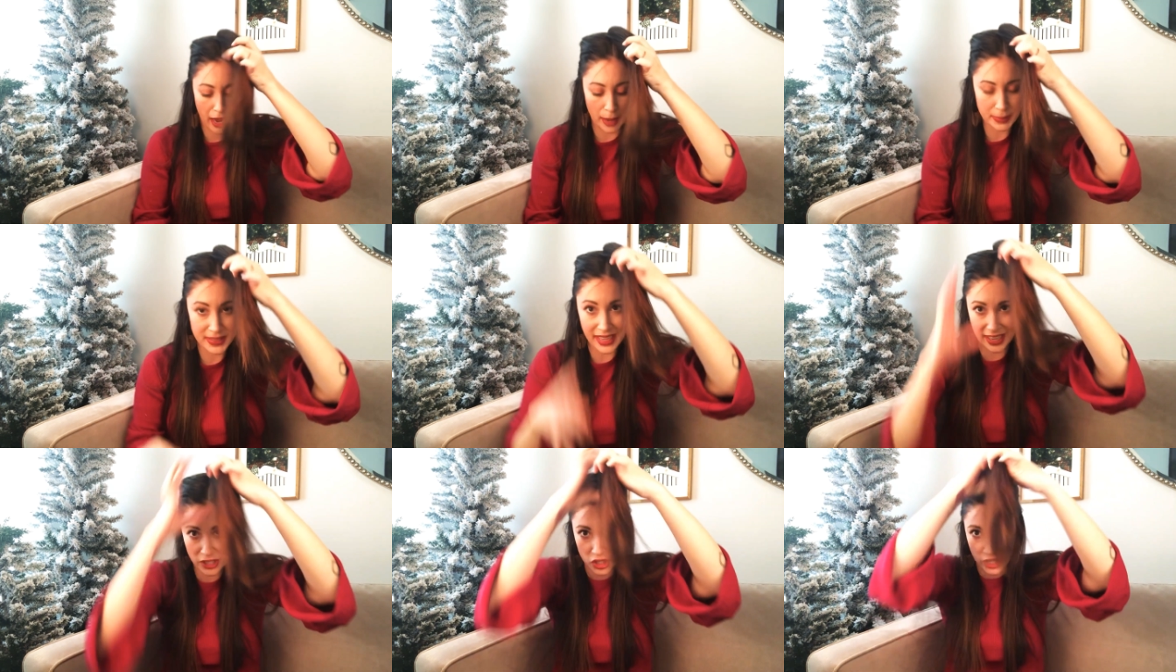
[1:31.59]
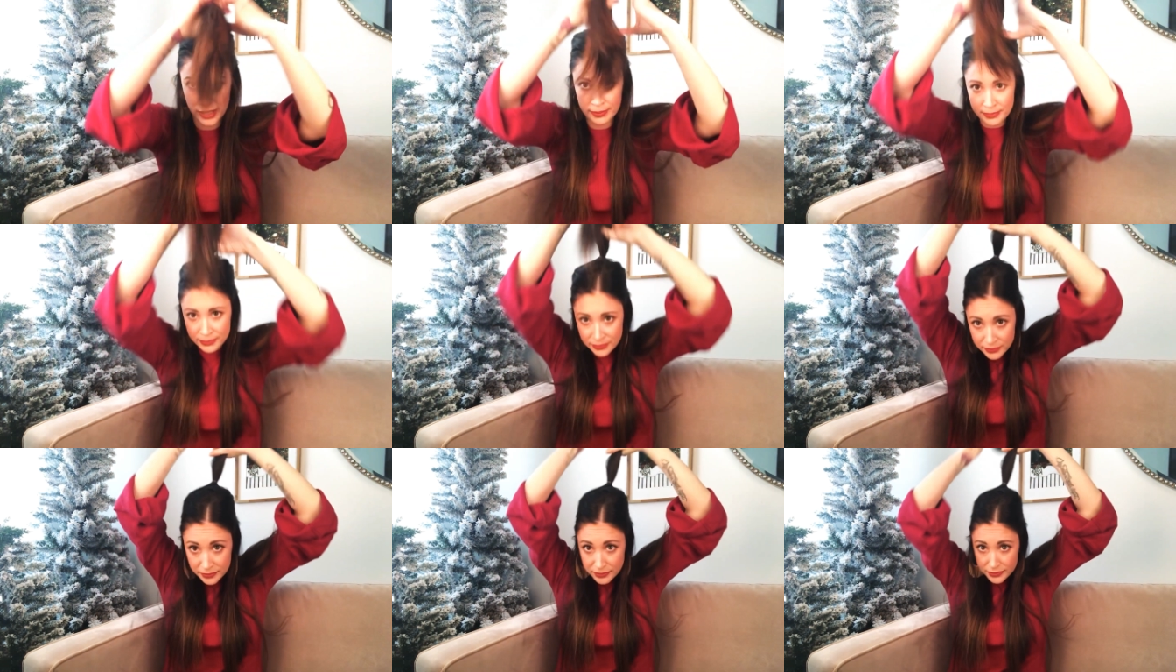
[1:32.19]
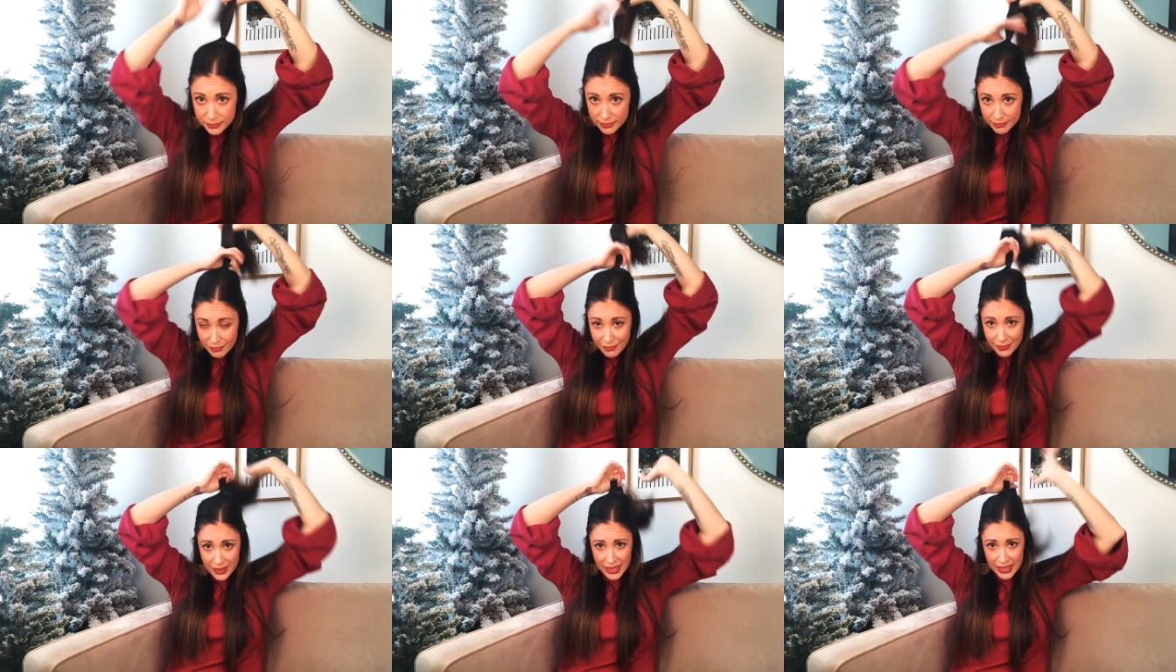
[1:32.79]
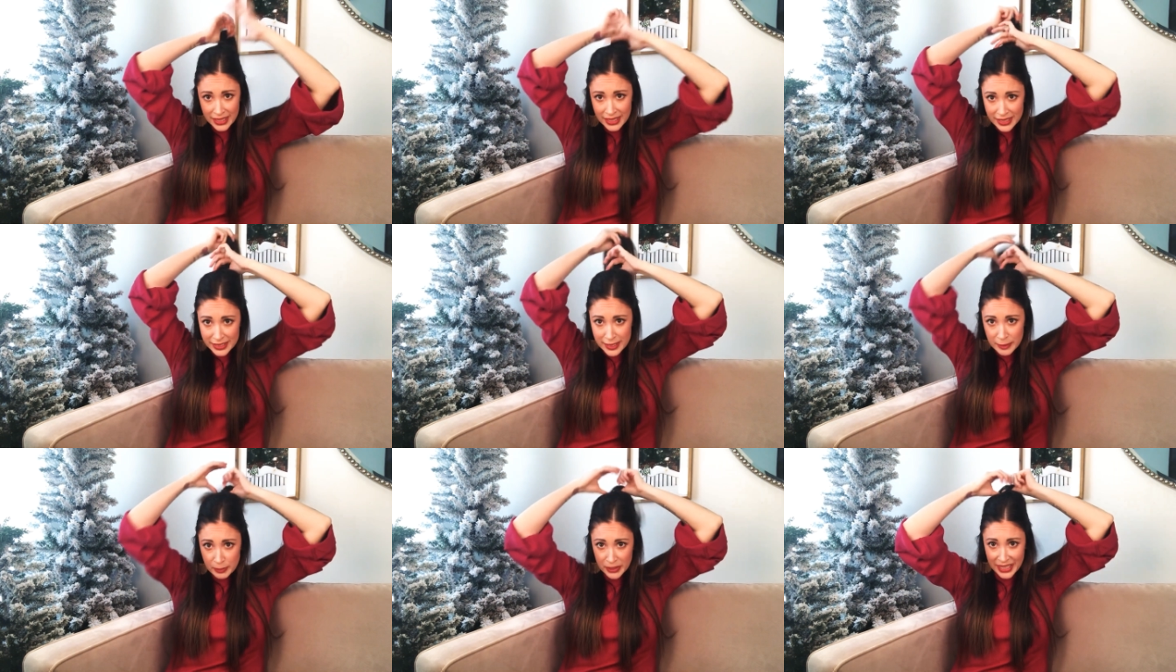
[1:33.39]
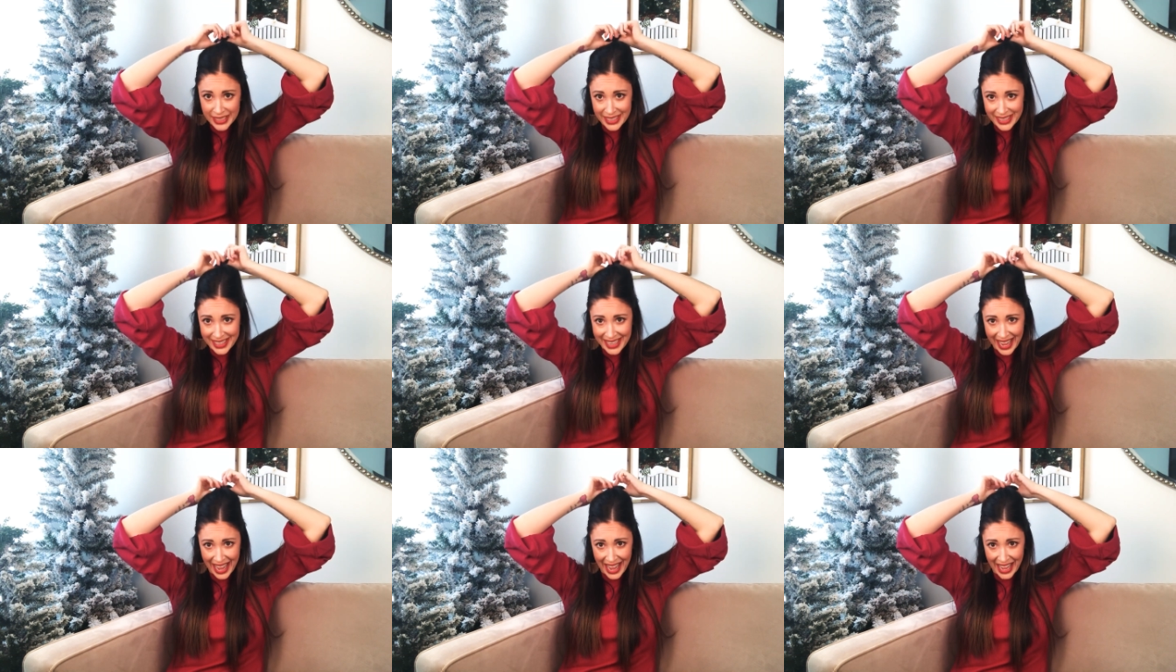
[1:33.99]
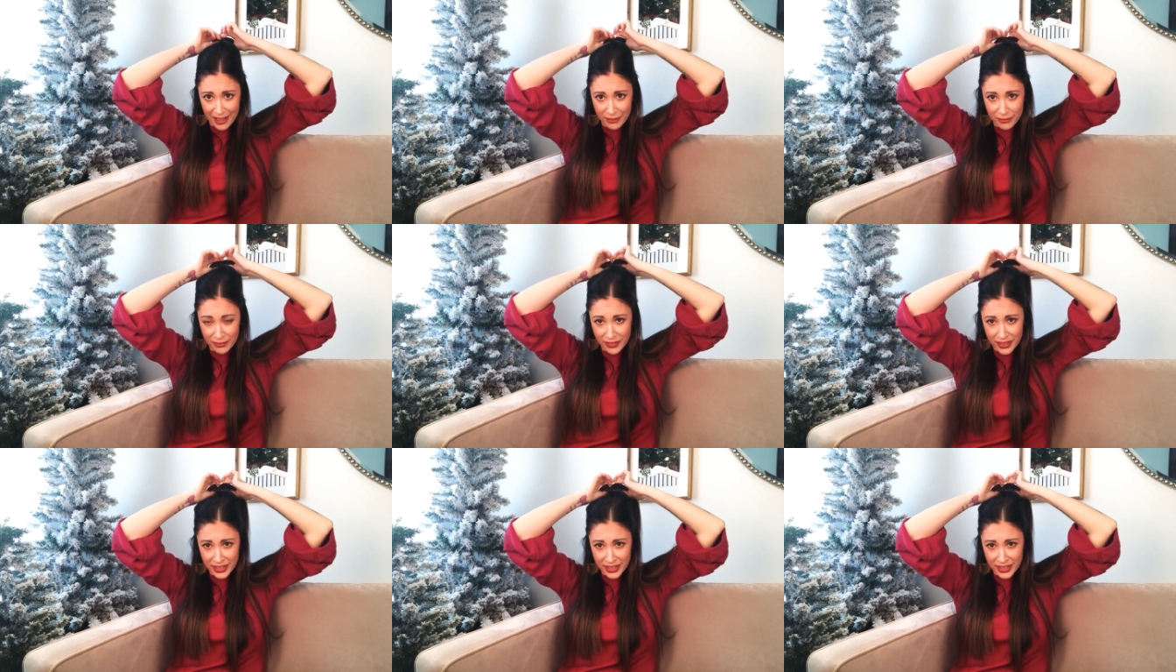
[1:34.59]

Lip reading: top section, split it in half,